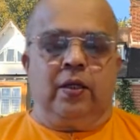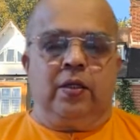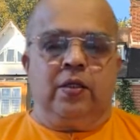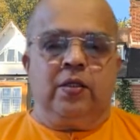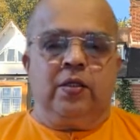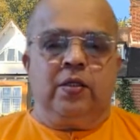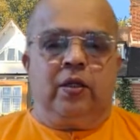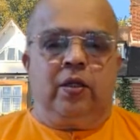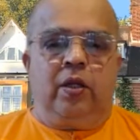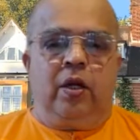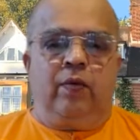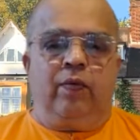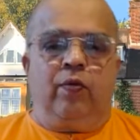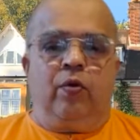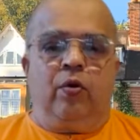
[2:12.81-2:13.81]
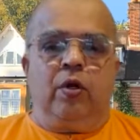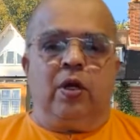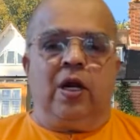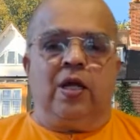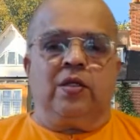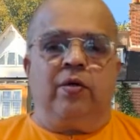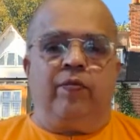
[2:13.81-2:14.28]
This is a threefold
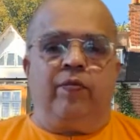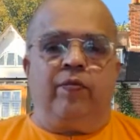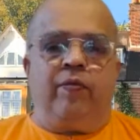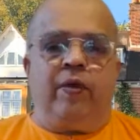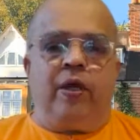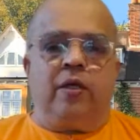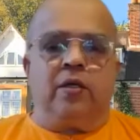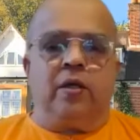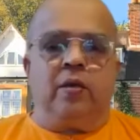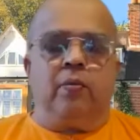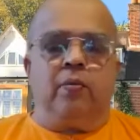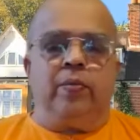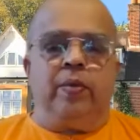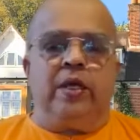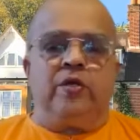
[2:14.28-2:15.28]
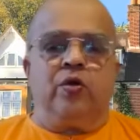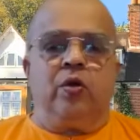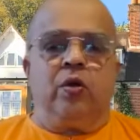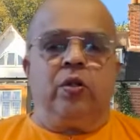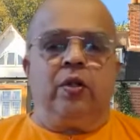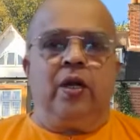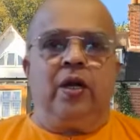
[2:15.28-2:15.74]
classification based
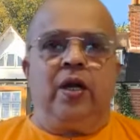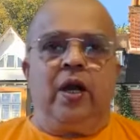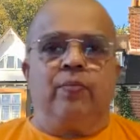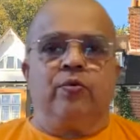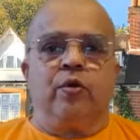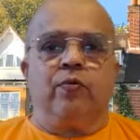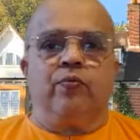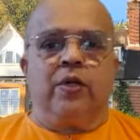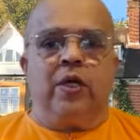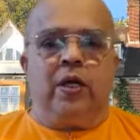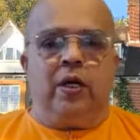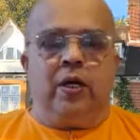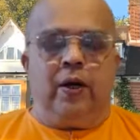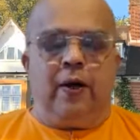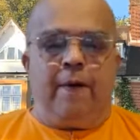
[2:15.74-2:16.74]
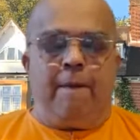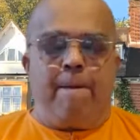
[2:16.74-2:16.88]
on three types of sharira.